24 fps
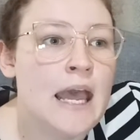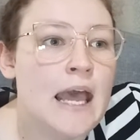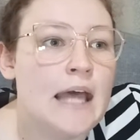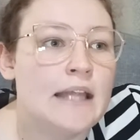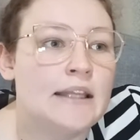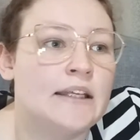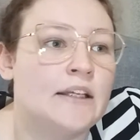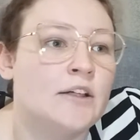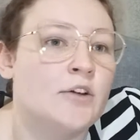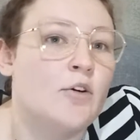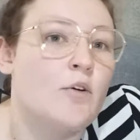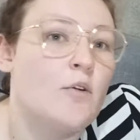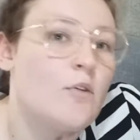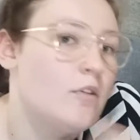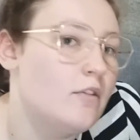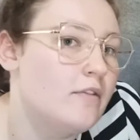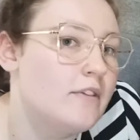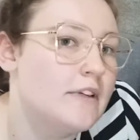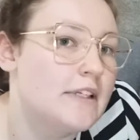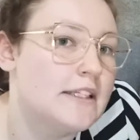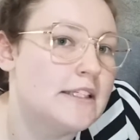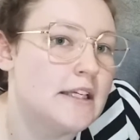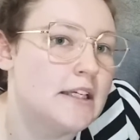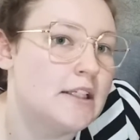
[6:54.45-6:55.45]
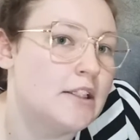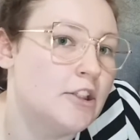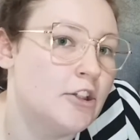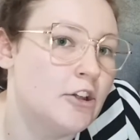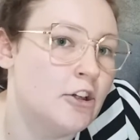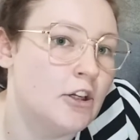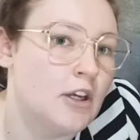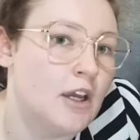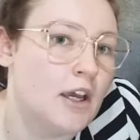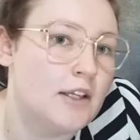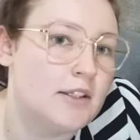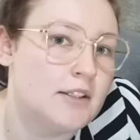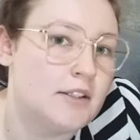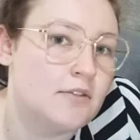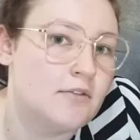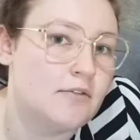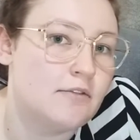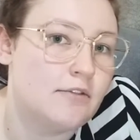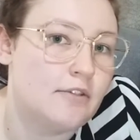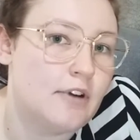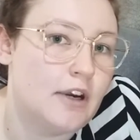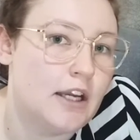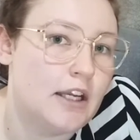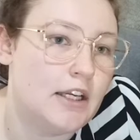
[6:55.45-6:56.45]
and then all of a sudden her cousin
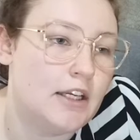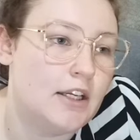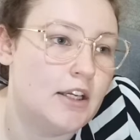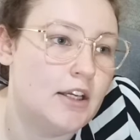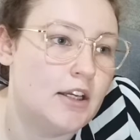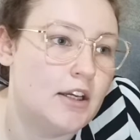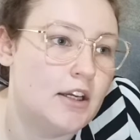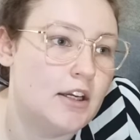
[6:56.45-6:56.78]
Fred